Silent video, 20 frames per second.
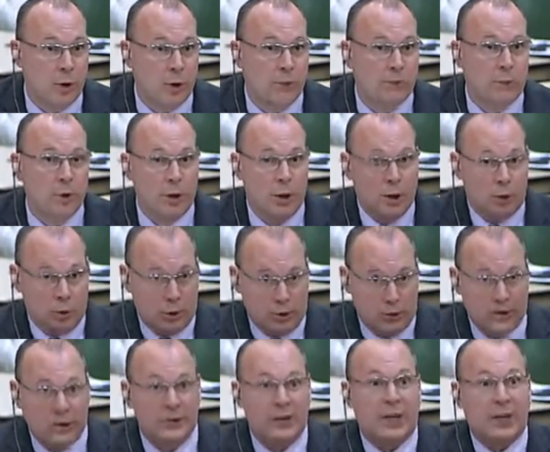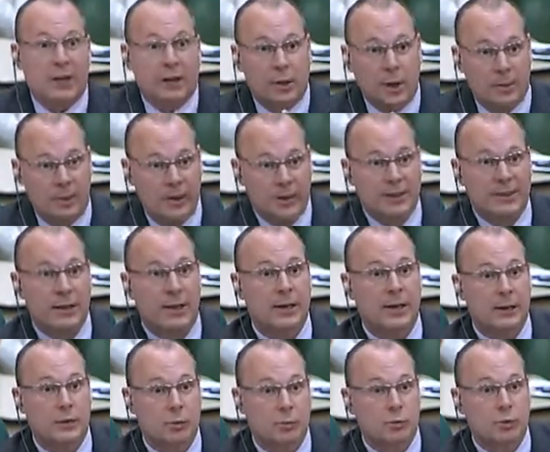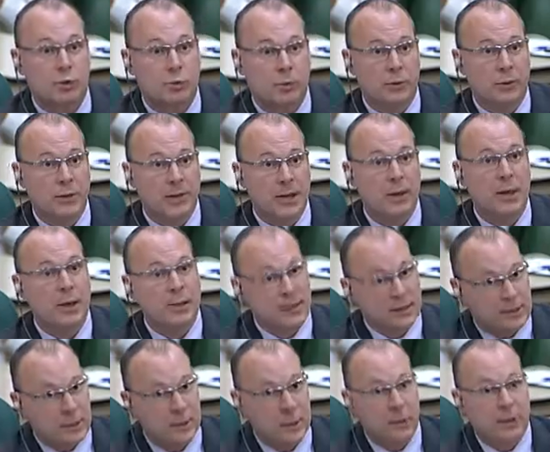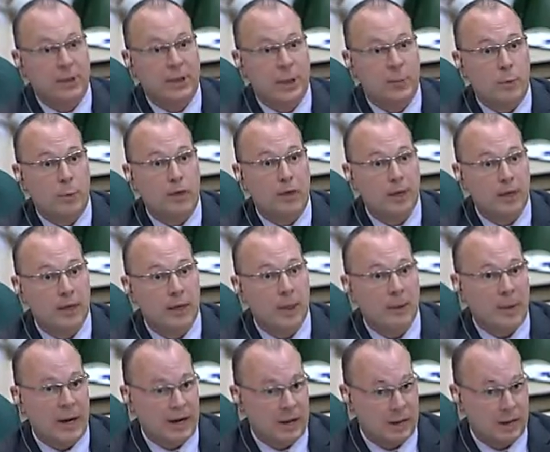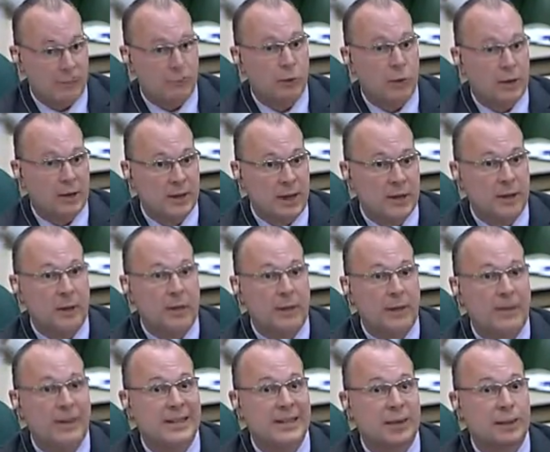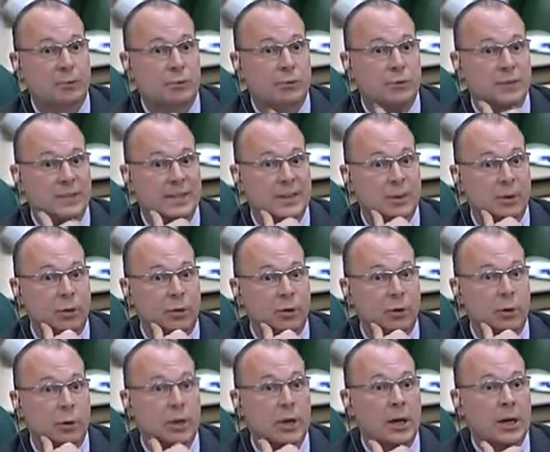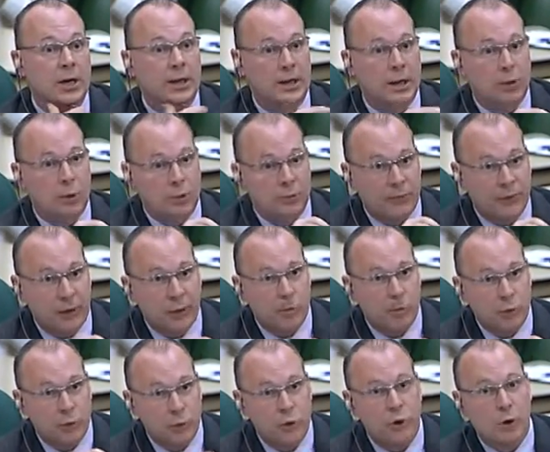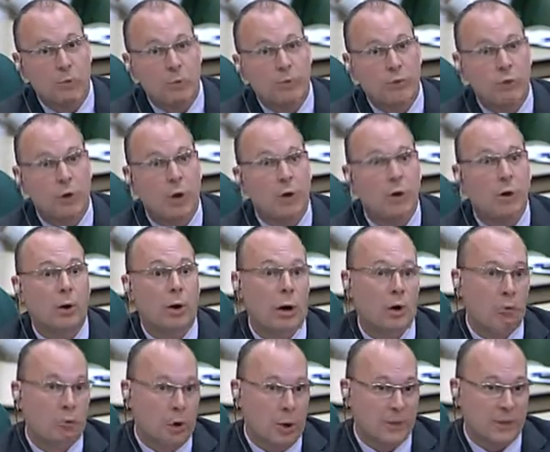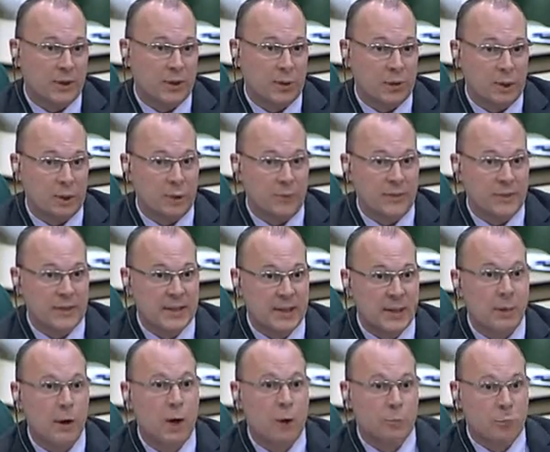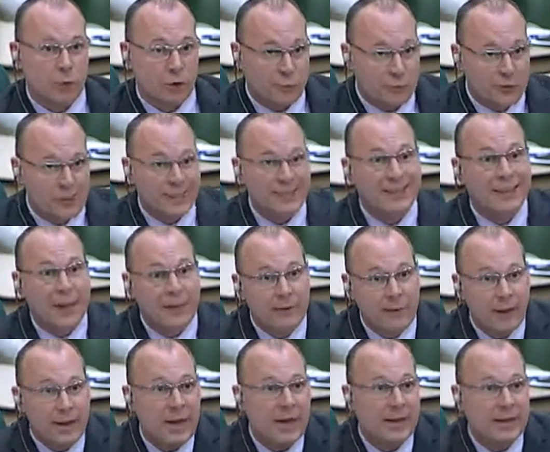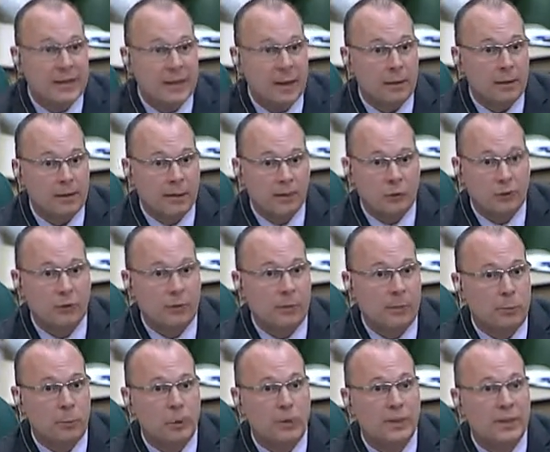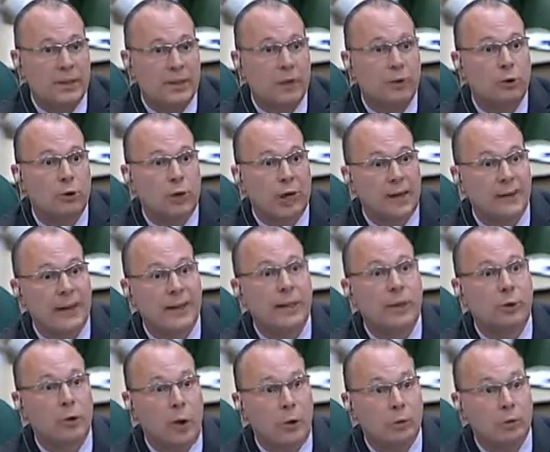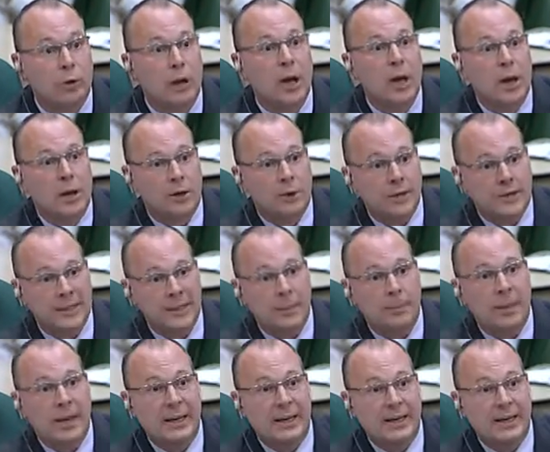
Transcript: That was a recommendation that was made in 2009. Now, you're going to be consulting with these groups, and do you agree with this position that more power should be given to the Commissioner of Official Languages? And of course,